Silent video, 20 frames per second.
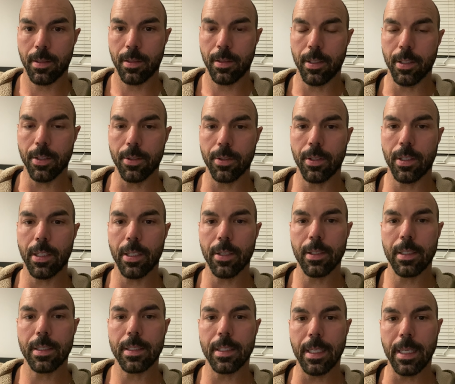There's, there
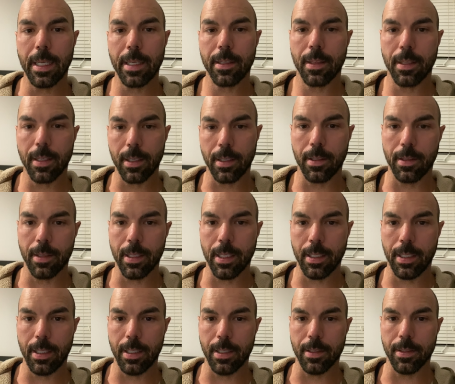is nothing that
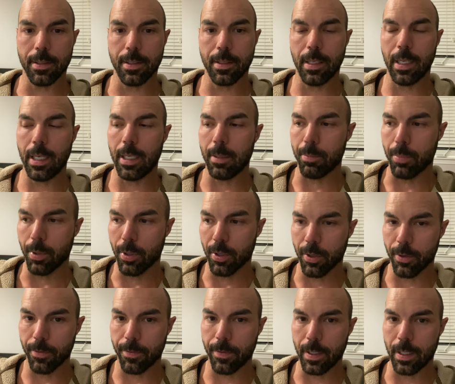is a
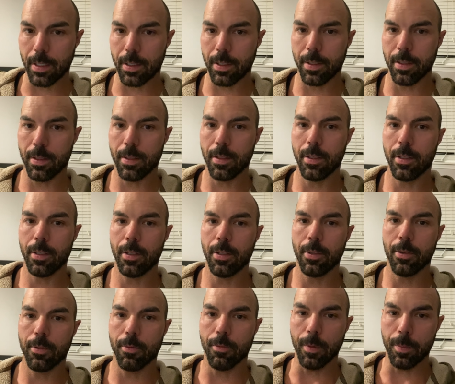perfect,
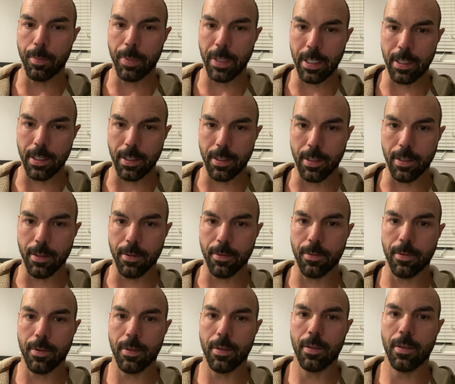
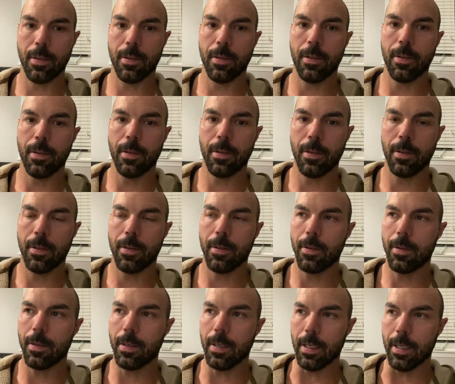repetitive
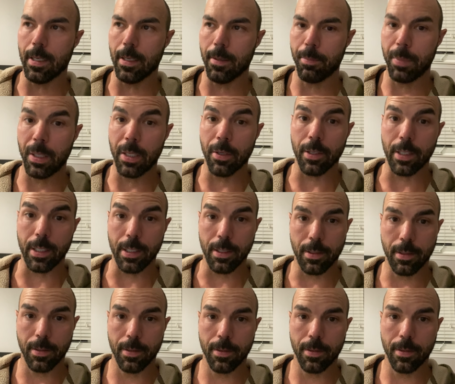uh, period.